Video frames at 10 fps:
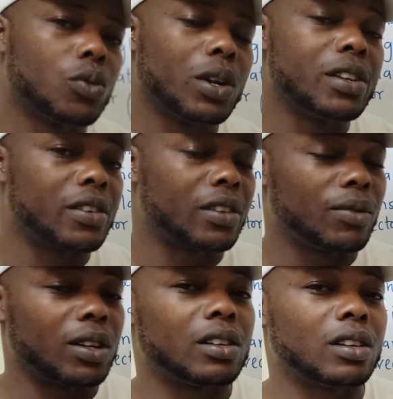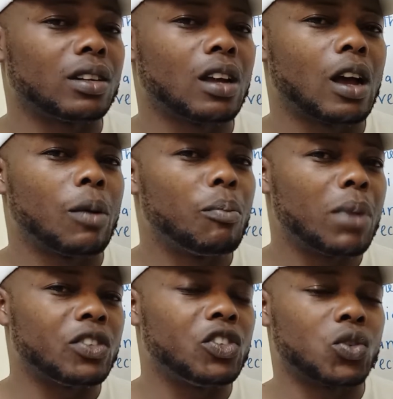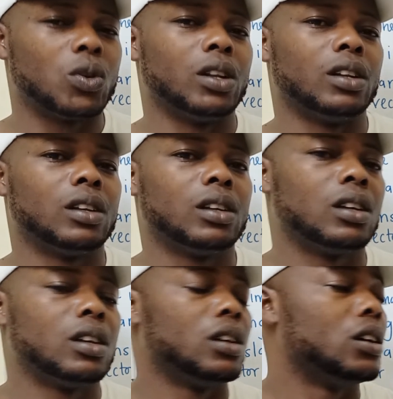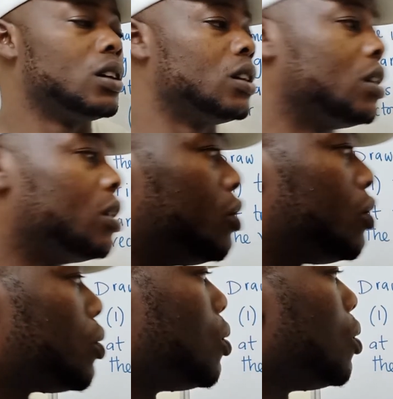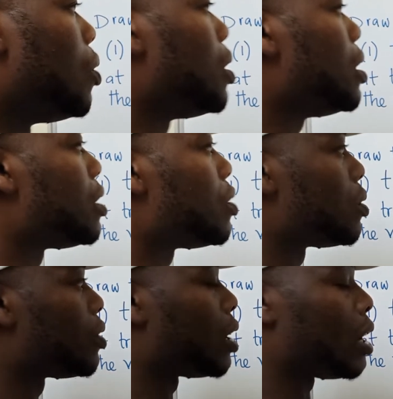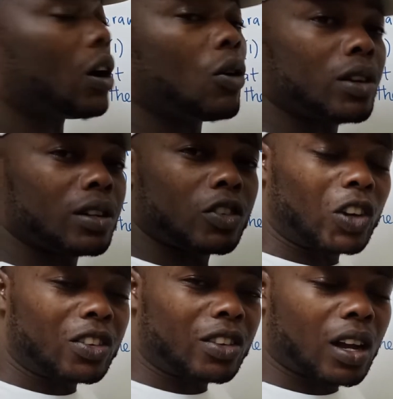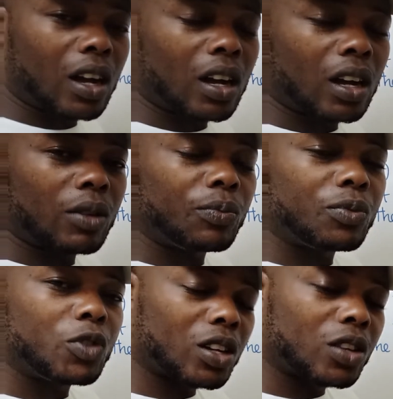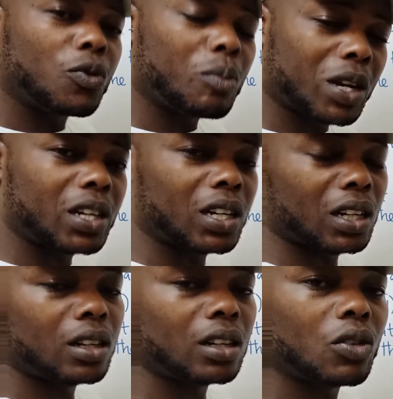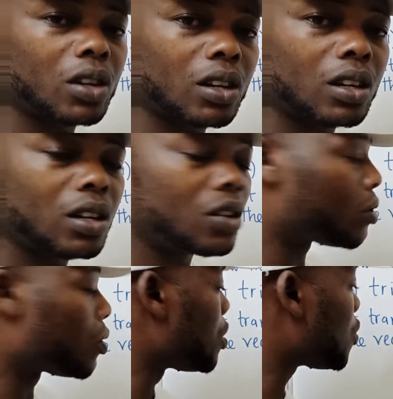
2017 May June. So it was on transformation. Okay, it was on